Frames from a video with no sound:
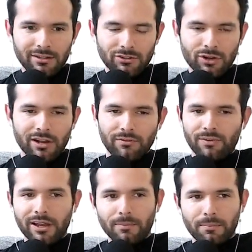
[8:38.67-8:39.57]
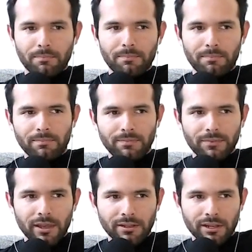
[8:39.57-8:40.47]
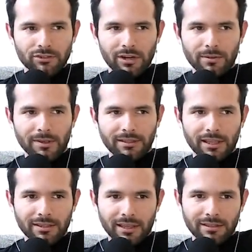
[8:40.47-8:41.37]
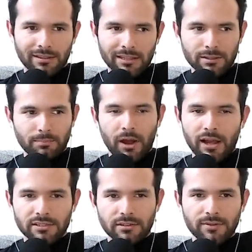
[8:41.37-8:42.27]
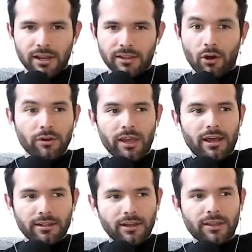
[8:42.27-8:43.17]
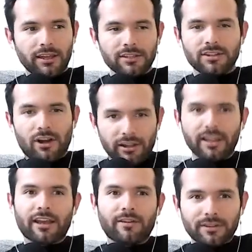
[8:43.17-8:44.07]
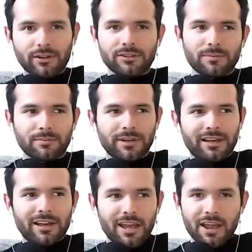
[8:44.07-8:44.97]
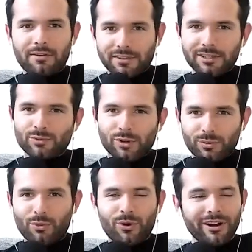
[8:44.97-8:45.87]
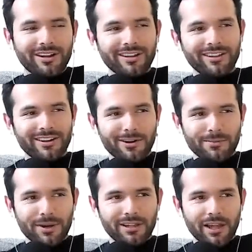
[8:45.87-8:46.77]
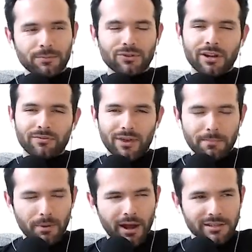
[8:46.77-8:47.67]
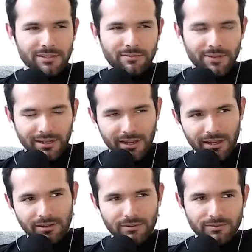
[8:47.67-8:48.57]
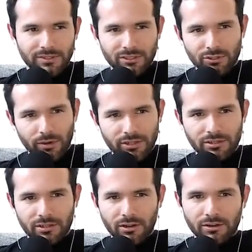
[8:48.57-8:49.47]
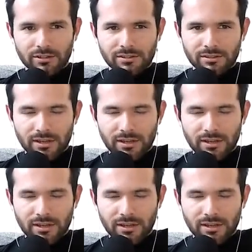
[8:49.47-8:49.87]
trying to find a not trying to make that's a positive now that, oh yeah, now that he's gone, like everything goes up, everything's worth more, but I'm trying to find positive in a negative situation, because